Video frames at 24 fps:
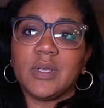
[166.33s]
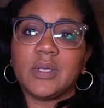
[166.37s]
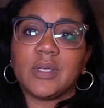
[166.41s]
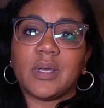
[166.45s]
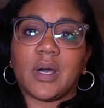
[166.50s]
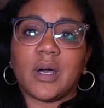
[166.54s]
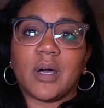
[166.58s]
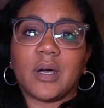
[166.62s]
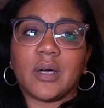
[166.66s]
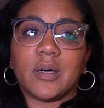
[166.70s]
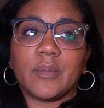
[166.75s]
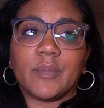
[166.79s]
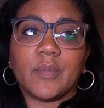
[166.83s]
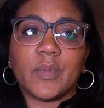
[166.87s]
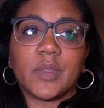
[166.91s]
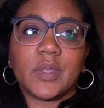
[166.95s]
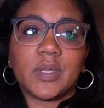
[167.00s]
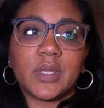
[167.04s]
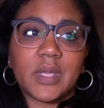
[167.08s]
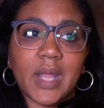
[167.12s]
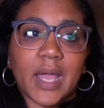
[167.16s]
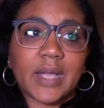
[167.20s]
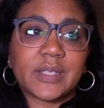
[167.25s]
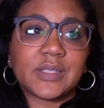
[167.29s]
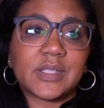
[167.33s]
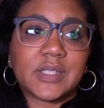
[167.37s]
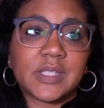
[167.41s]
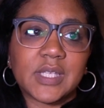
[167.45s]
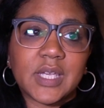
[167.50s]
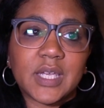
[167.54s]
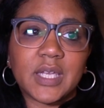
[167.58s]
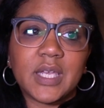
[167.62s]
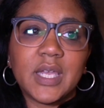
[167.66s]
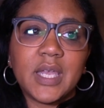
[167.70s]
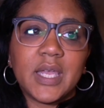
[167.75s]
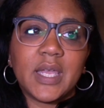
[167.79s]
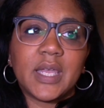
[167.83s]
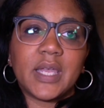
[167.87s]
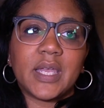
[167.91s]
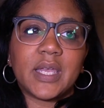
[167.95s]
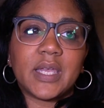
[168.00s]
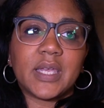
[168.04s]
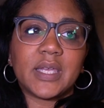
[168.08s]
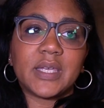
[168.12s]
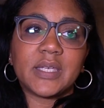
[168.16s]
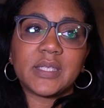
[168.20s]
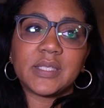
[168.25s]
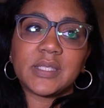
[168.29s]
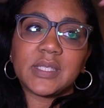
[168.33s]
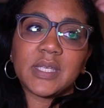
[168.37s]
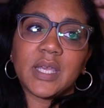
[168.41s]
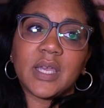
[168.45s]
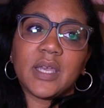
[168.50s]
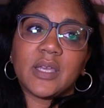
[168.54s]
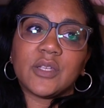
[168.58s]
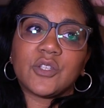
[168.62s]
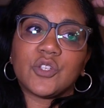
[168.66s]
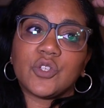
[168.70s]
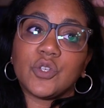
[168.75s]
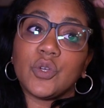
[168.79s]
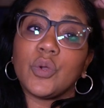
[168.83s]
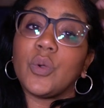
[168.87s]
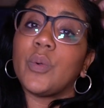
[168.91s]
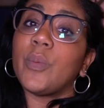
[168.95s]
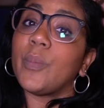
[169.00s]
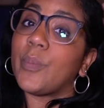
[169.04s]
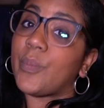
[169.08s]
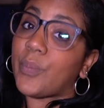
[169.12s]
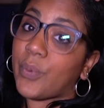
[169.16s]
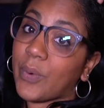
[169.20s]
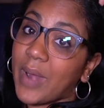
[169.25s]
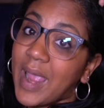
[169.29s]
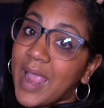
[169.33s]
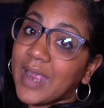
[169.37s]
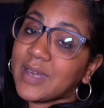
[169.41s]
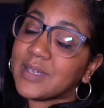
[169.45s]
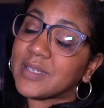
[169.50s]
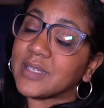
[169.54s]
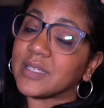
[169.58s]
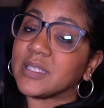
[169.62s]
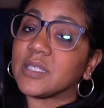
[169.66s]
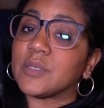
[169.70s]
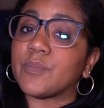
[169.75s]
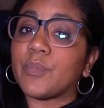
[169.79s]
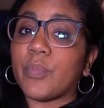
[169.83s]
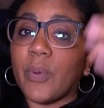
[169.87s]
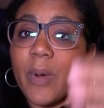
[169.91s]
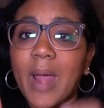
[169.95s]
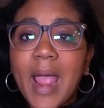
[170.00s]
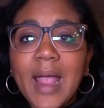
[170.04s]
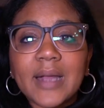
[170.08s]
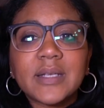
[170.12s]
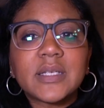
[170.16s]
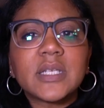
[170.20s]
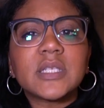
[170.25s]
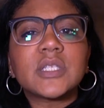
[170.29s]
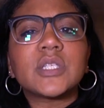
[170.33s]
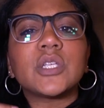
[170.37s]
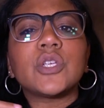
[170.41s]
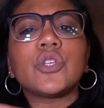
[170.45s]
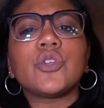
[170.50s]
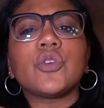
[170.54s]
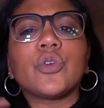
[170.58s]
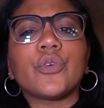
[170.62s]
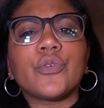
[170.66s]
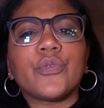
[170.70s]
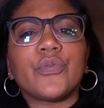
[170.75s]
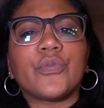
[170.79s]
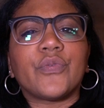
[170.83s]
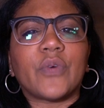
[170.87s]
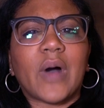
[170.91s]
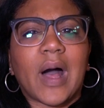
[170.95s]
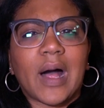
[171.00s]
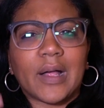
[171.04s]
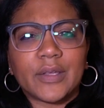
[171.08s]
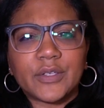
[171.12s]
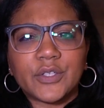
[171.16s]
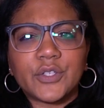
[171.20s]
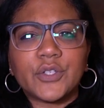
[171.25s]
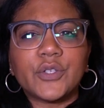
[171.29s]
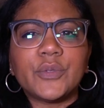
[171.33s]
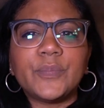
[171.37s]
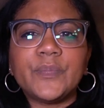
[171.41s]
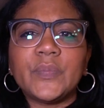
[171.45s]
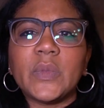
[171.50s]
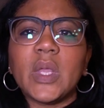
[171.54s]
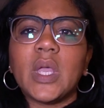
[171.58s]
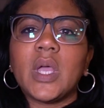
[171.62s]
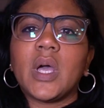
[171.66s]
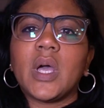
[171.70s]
The next thing is to practice your volume,